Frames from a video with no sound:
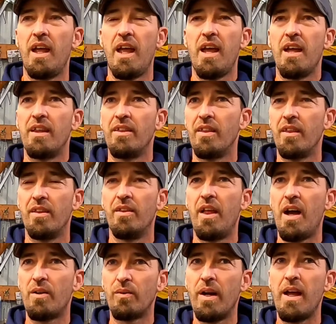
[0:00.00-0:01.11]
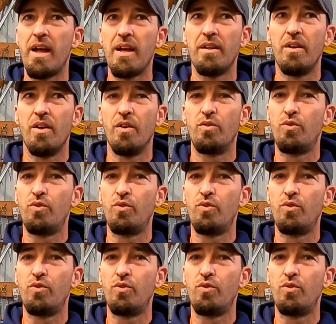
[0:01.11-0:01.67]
and that ran